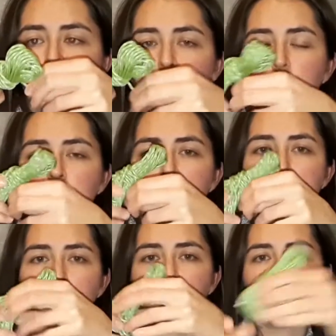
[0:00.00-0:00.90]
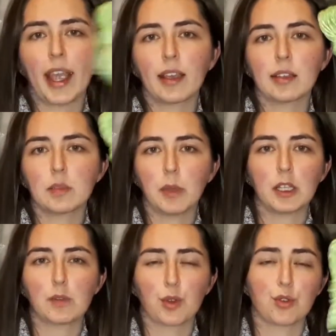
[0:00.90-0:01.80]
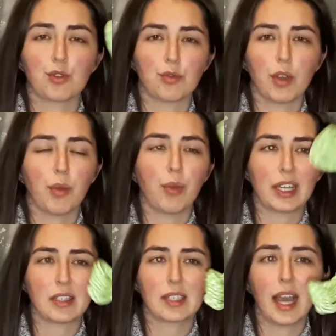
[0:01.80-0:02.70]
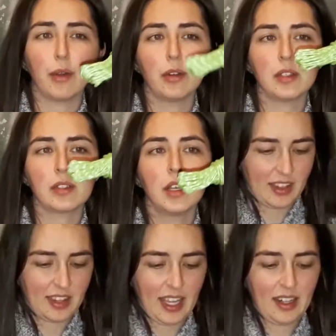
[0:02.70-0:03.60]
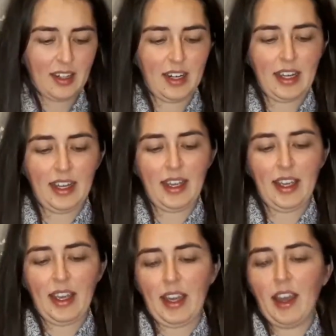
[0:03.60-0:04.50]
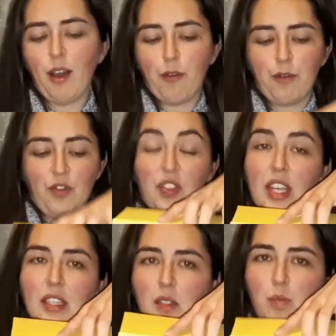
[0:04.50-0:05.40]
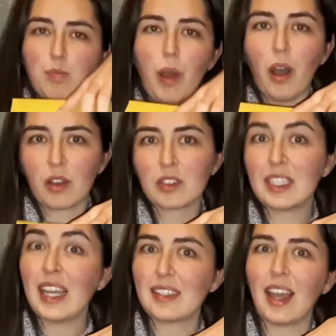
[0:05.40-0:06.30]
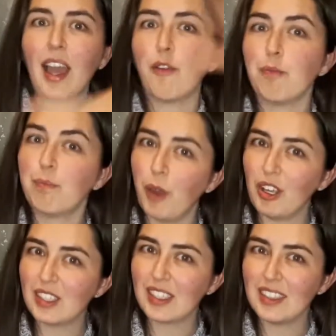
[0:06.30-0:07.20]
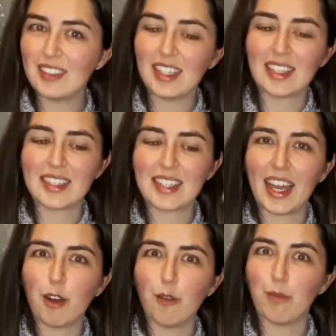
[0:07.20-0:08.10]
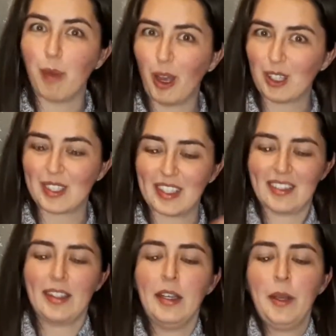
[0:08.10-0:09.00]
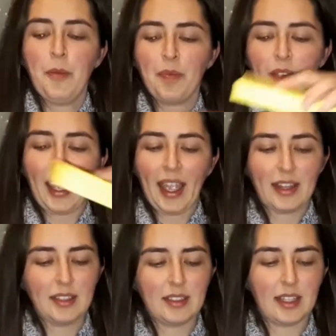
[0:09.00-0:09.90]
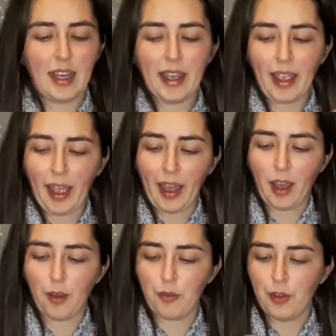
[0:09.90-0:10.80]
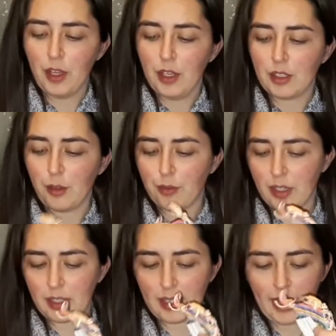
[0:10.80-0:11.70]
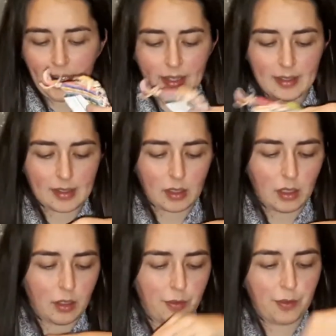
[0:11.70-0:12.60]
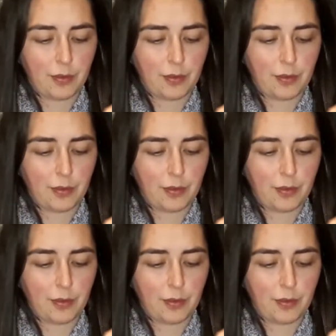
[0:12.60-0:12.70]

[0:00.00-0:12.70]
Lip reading: if you need somewhere hanging space for wet towels. Then I have this box. Yes, I have boxes inside of boxes. And I have different kinds of